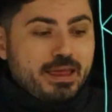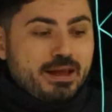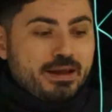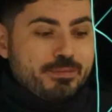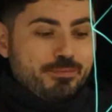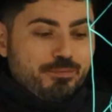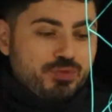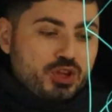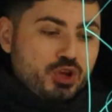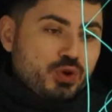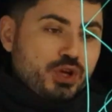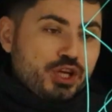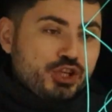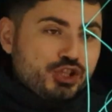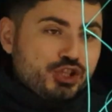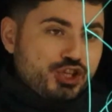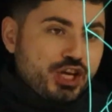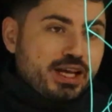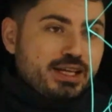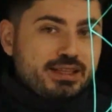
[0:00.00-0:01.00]
you can
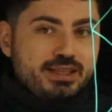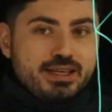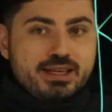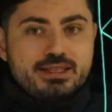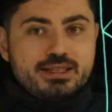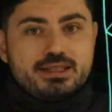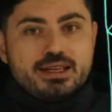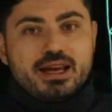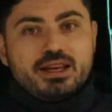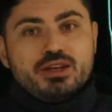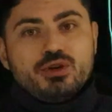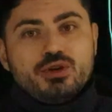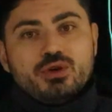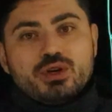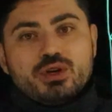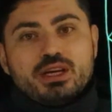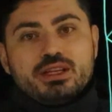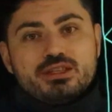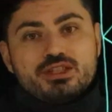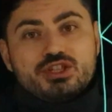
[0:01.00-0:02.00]
check this and you
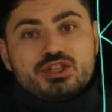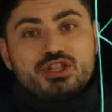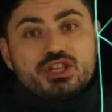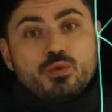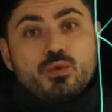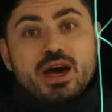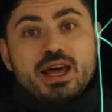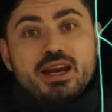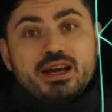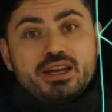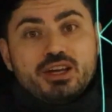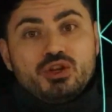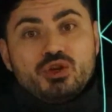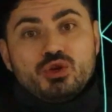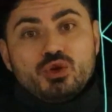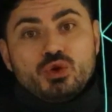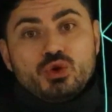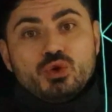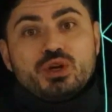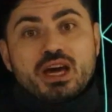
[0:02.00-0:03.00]
can see whether
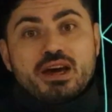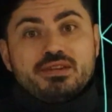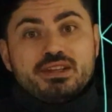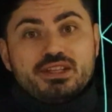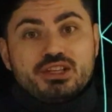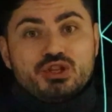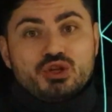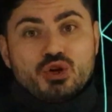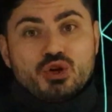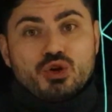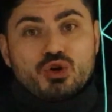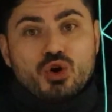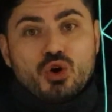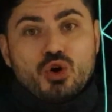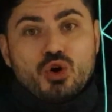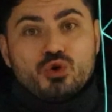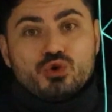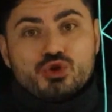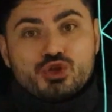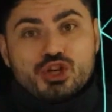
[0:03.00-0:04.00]
you have it in your
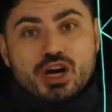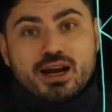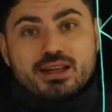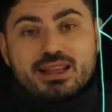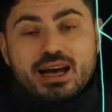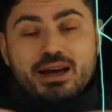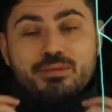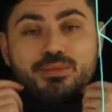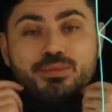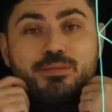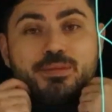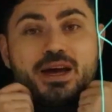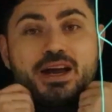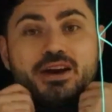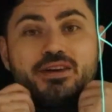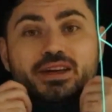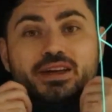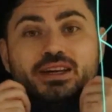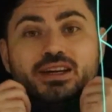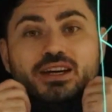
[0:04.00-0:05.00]
own chart. I'm
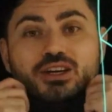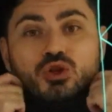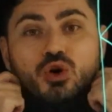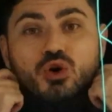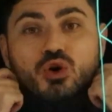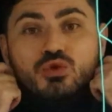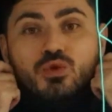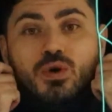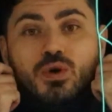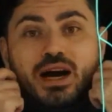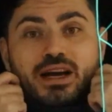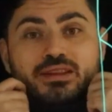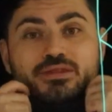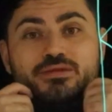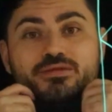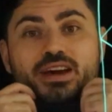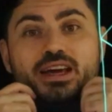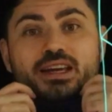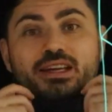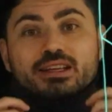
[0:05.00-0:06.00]
preparing an online
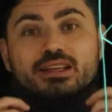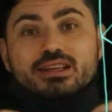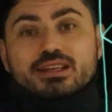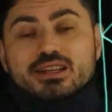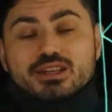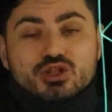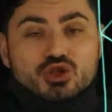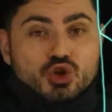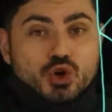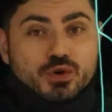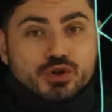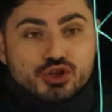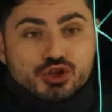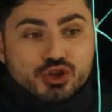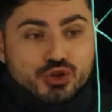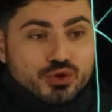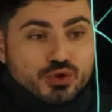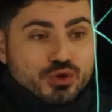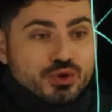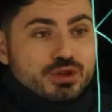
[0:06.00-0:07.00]
Vedic astrology
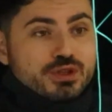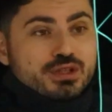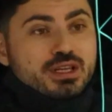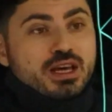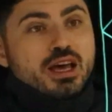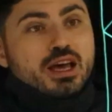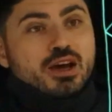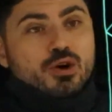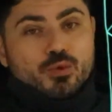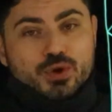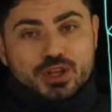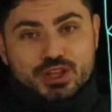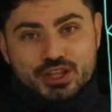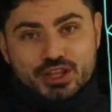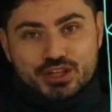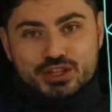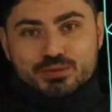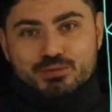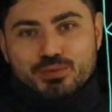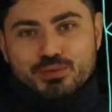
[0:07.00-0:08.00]
course with
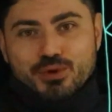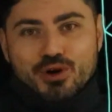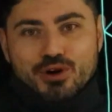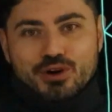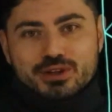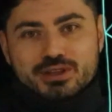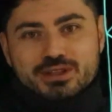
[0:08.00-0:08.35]
this board.